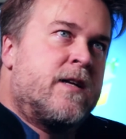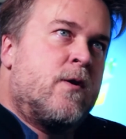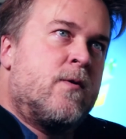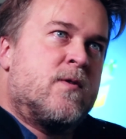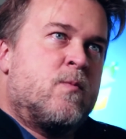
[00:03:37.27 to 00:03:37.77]
of
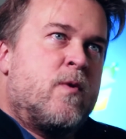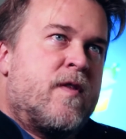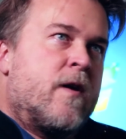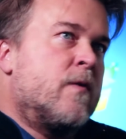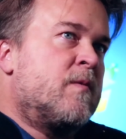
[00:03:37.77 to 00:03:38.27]
goes with
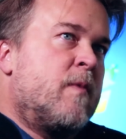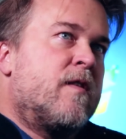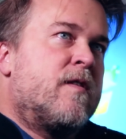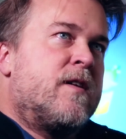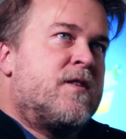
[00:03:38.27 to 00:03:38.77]

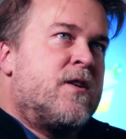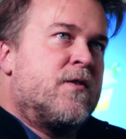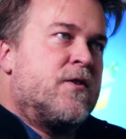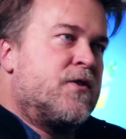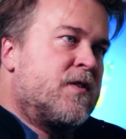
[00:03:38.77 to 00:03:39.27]
Aerosmith.
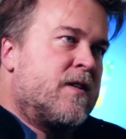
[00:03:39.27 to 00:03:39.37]
They're just